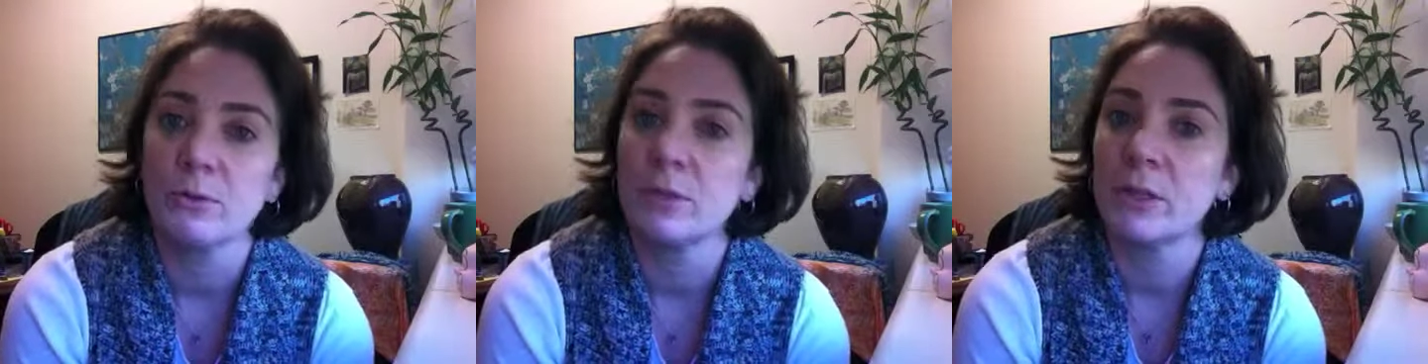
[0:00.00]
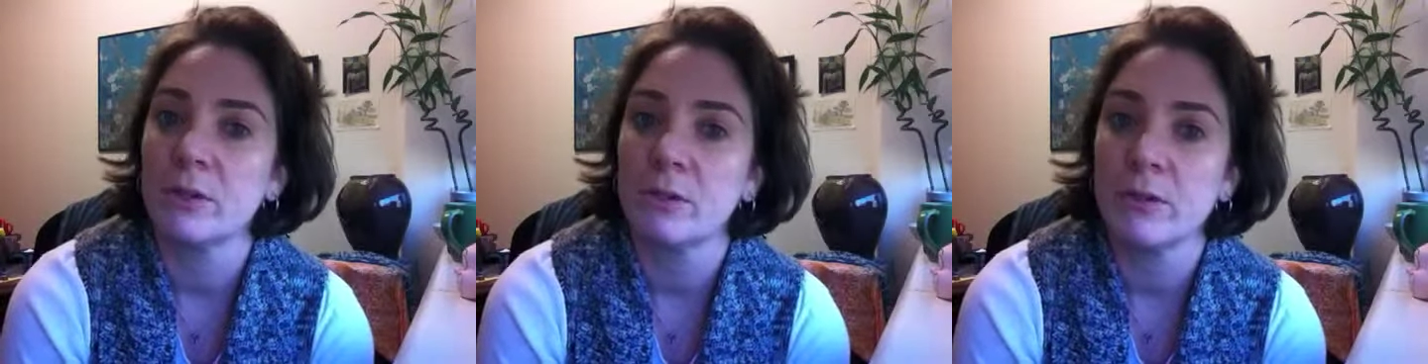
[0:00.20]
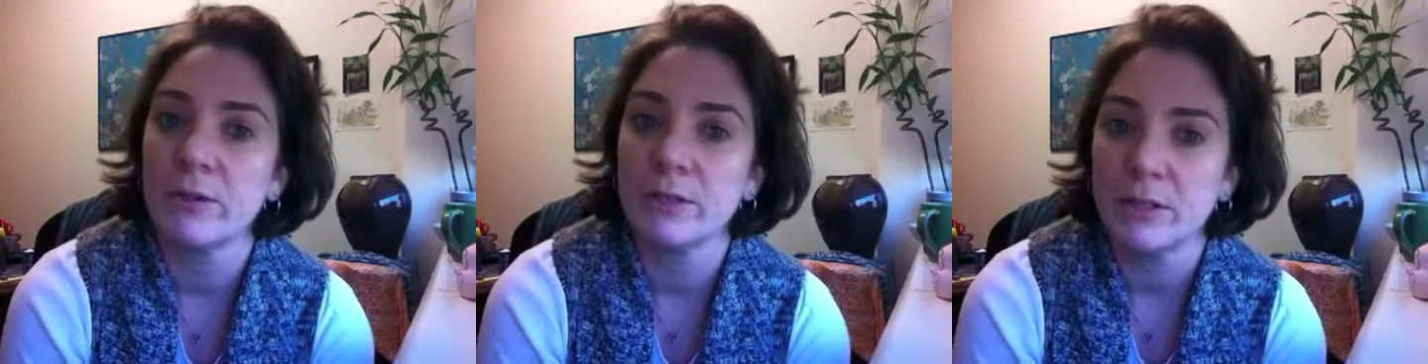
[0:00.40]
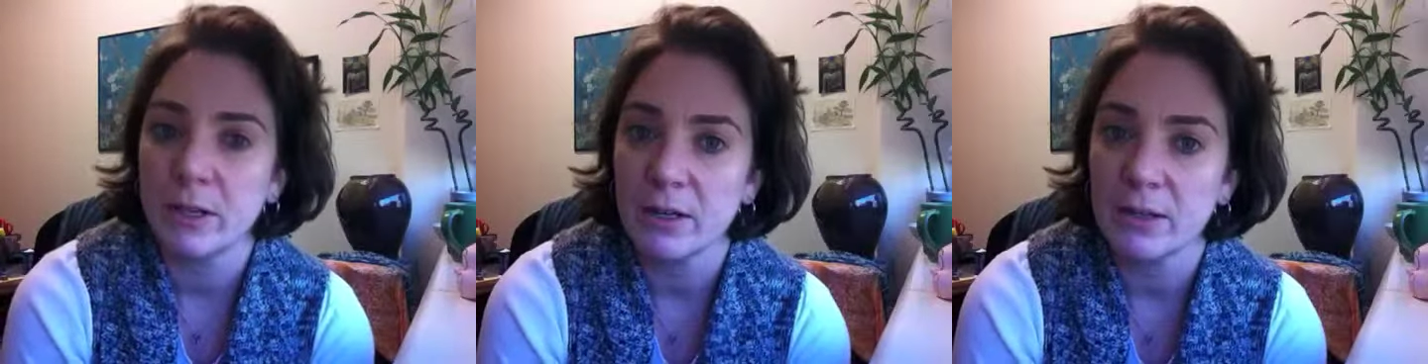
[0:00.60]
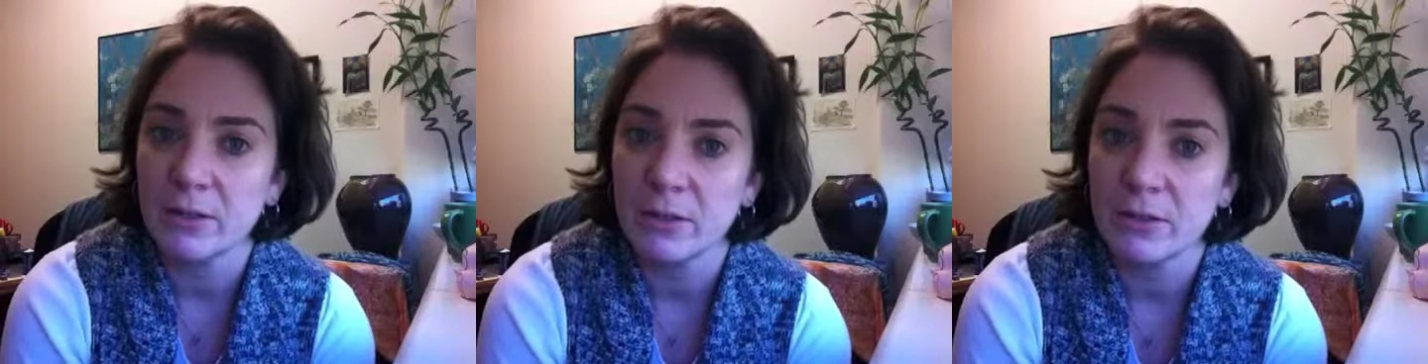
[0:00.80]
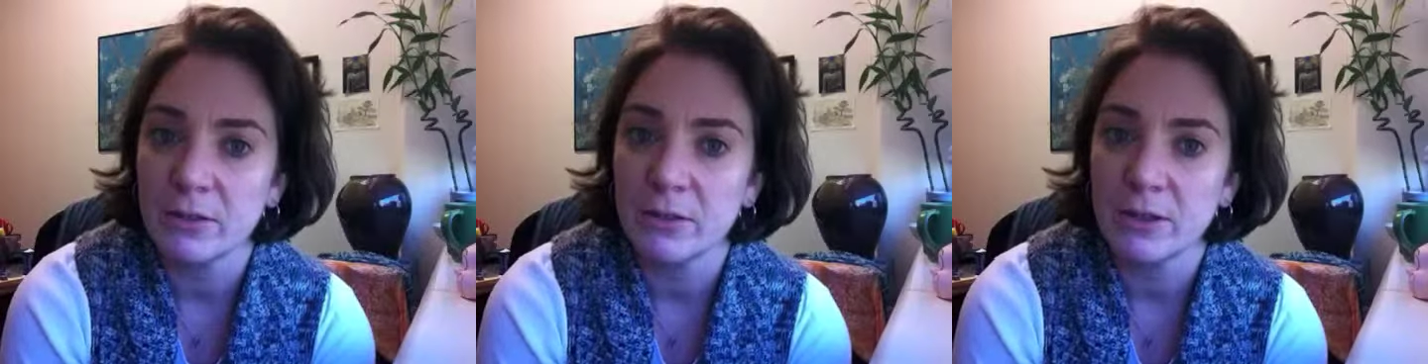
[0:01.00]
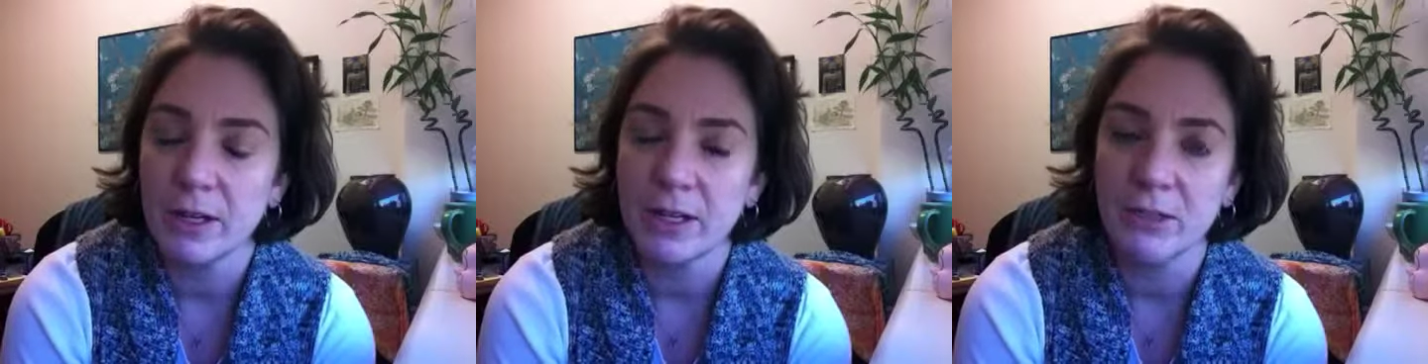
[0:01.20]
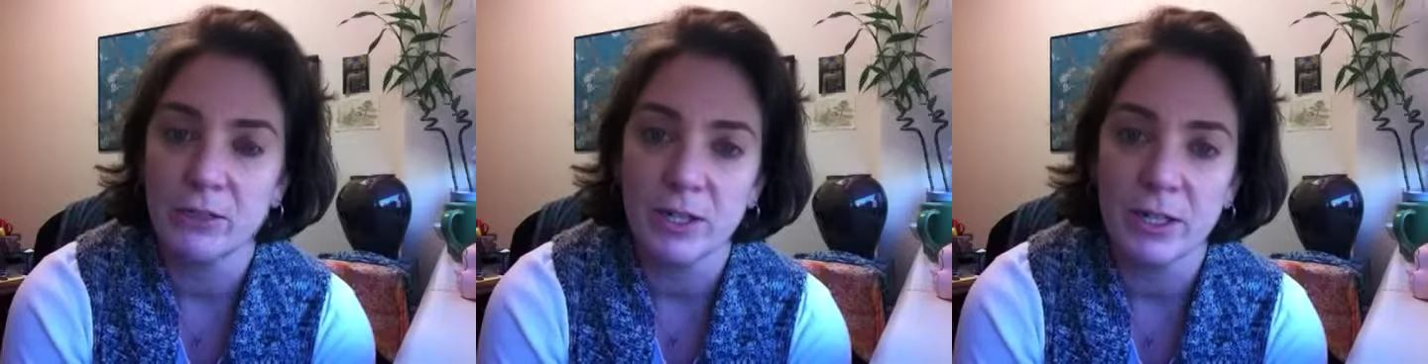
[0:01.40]
When you go to the doctor
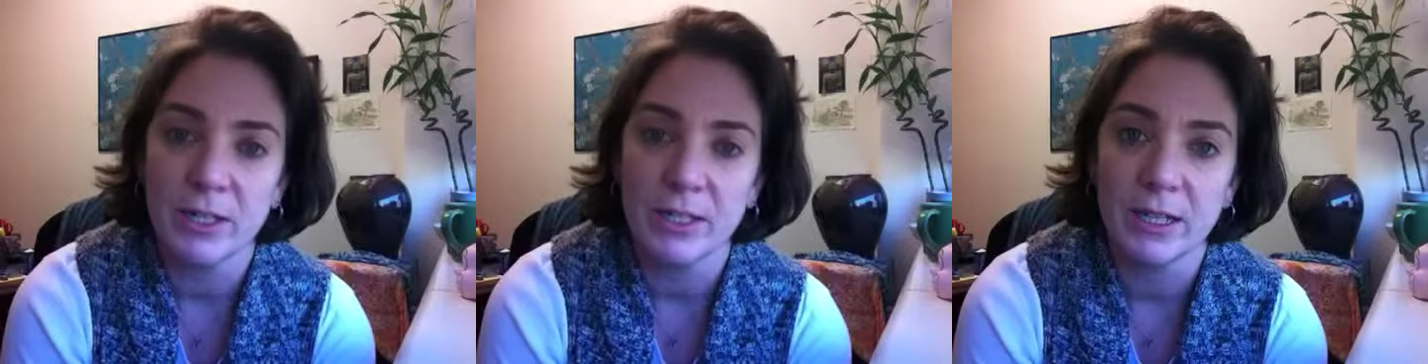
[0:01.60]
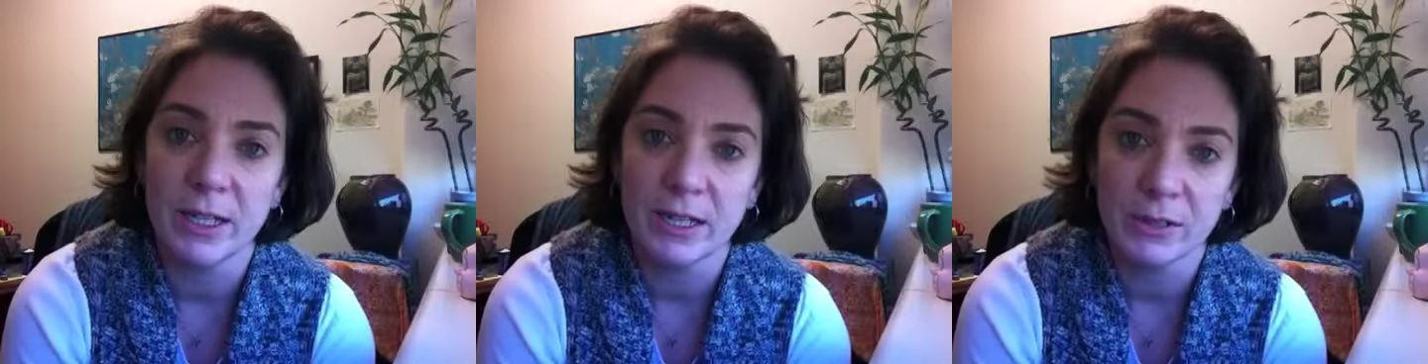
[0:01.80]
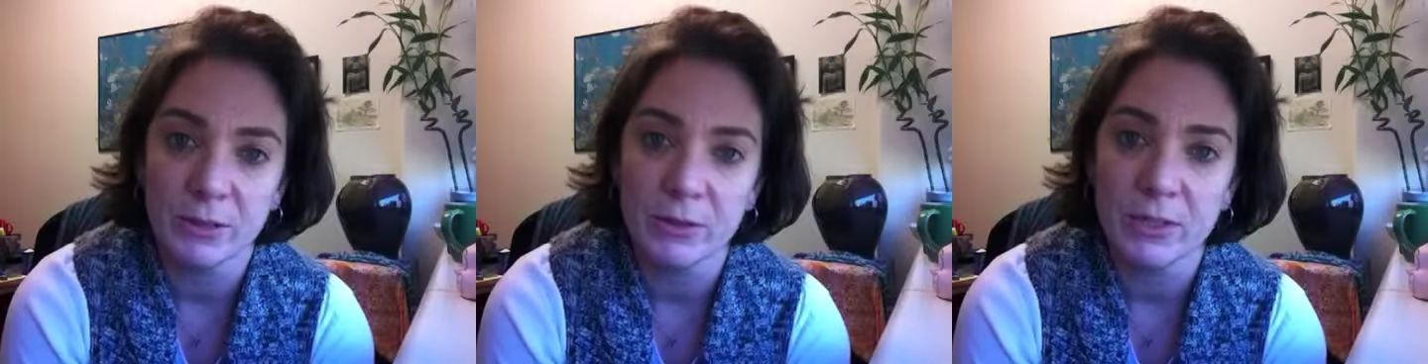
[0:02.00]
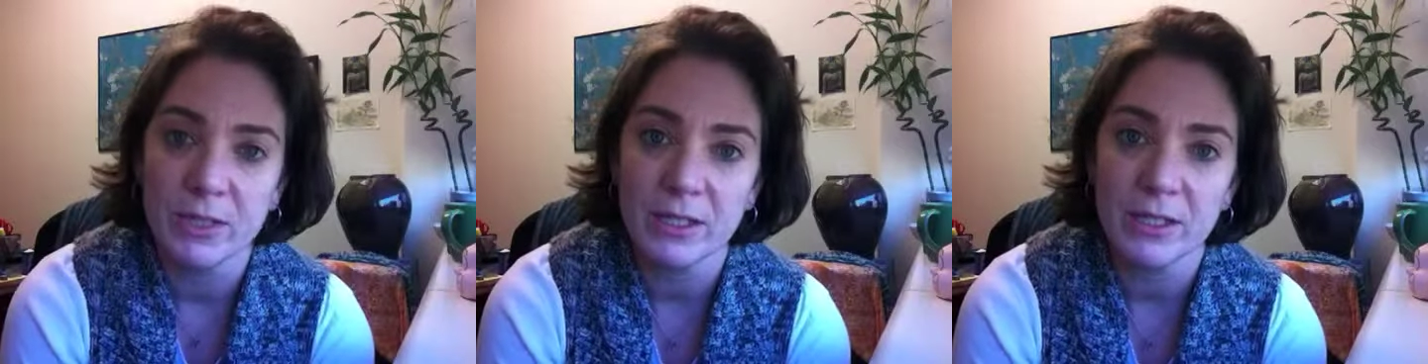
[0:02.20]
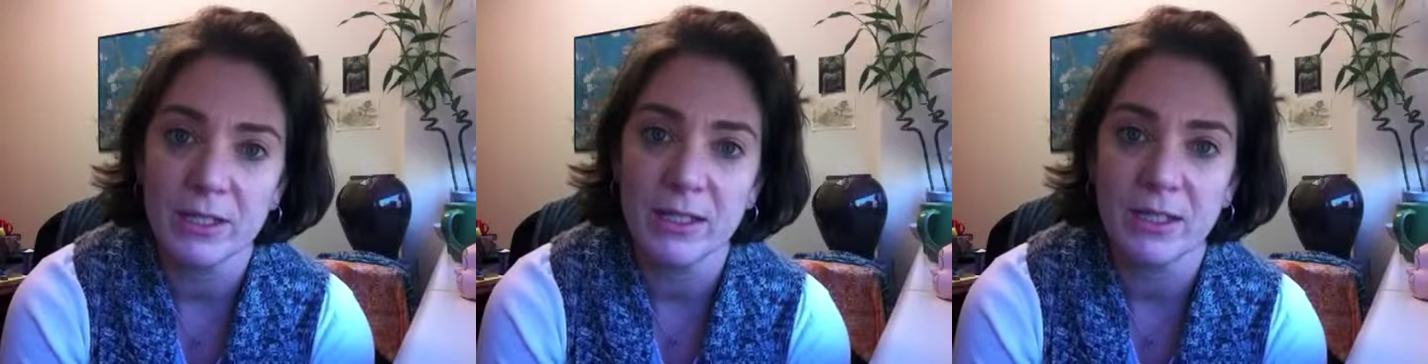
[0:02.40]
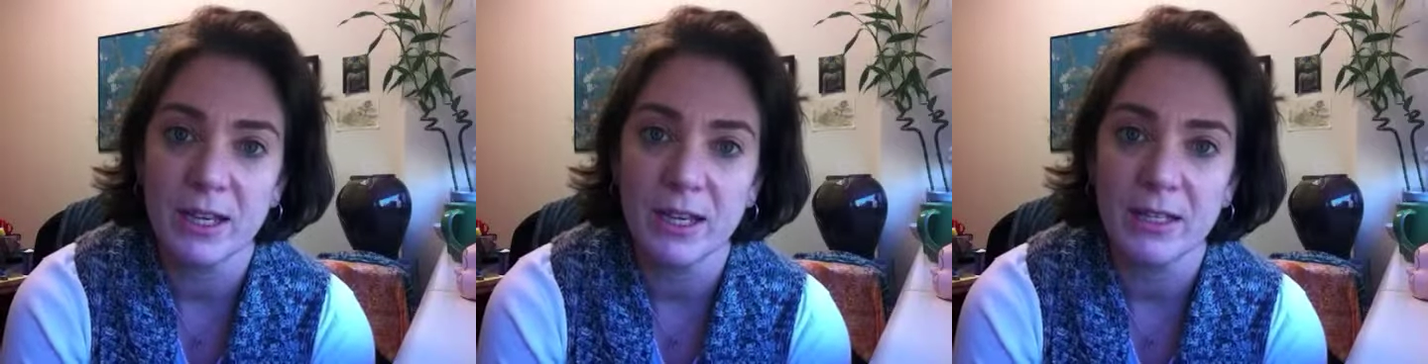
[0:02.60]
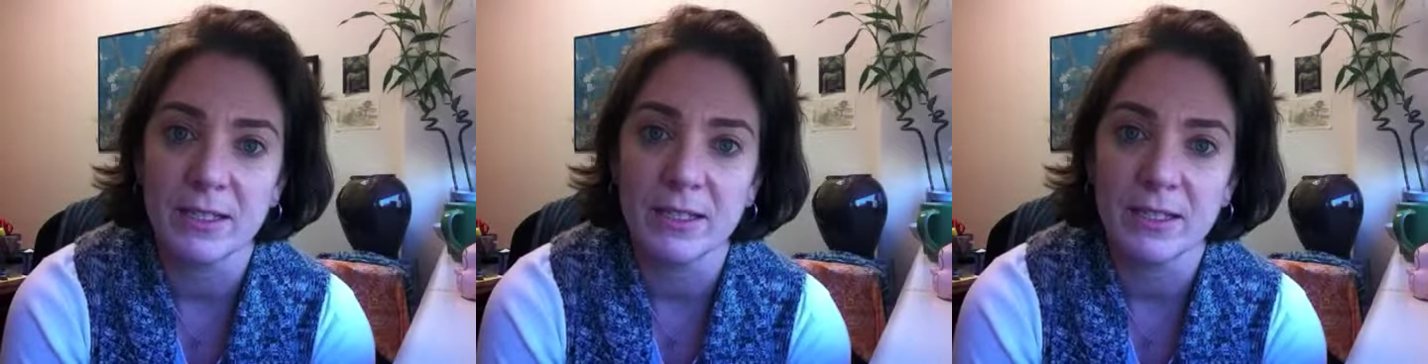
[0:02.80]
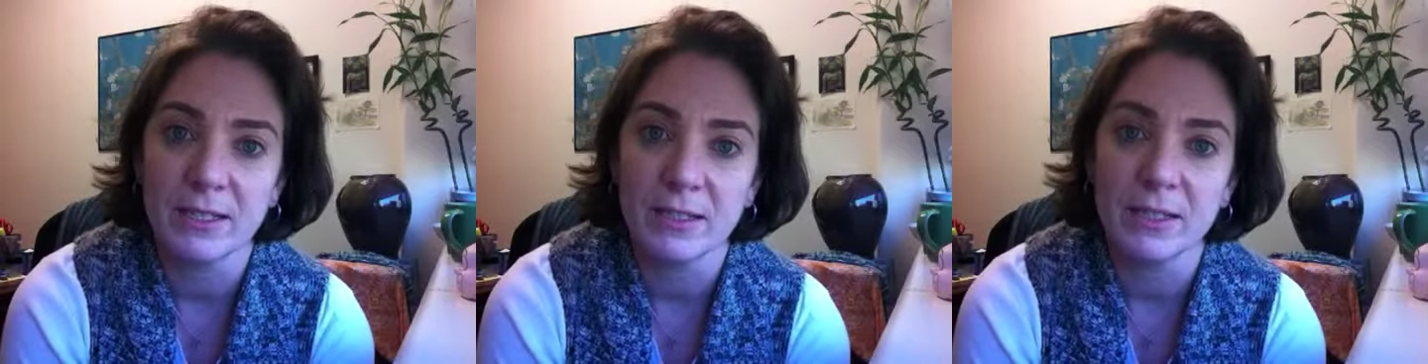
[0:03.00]
and you get a diagnosis,
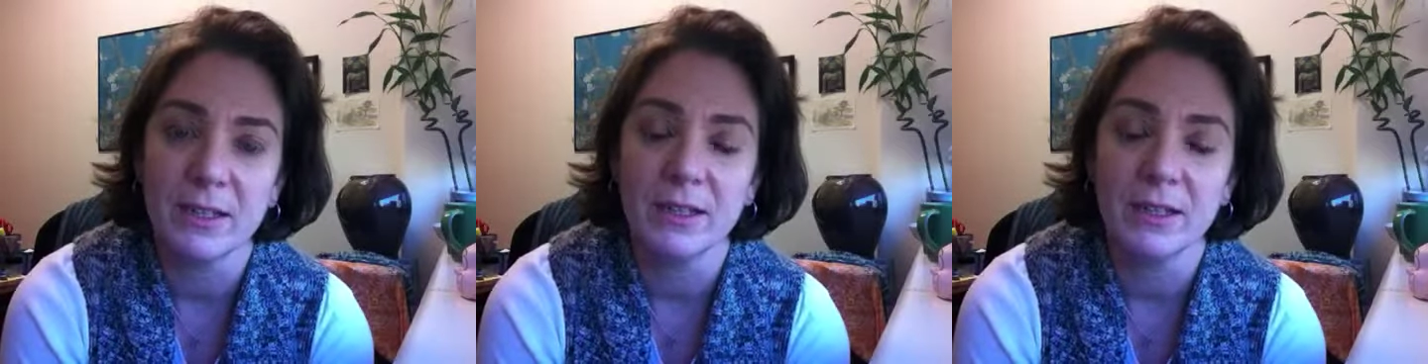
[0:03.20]
that's